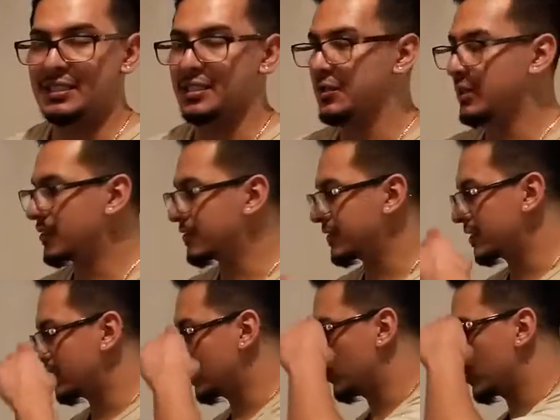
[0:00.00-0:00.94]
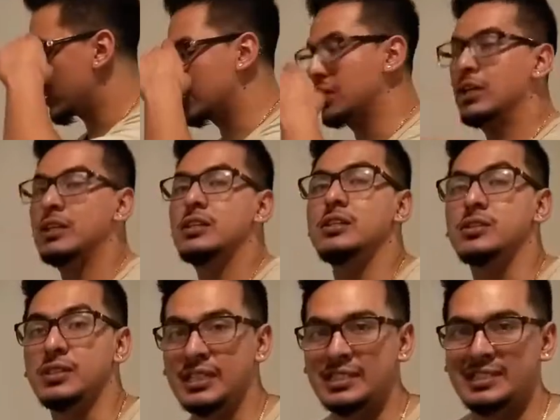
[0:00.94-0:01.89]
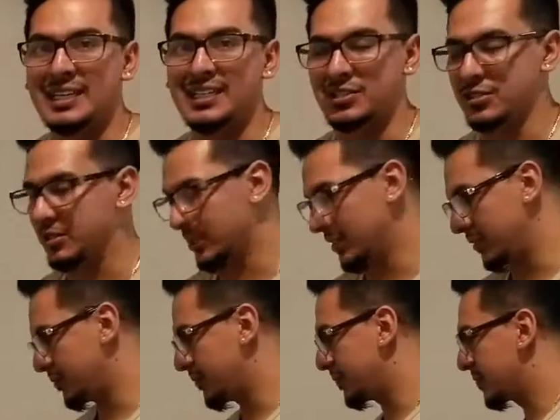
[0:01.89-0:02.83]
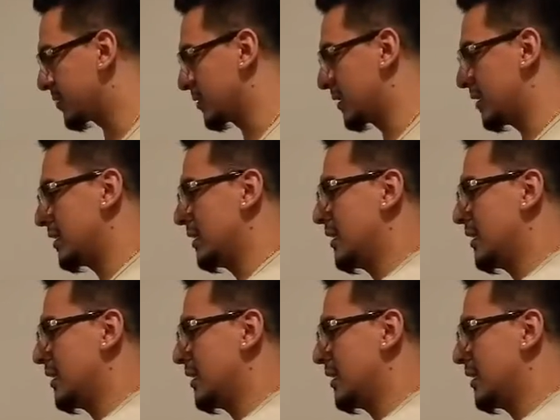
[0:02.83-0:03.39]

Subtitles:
You need to figure out what color is that circuit. Okay?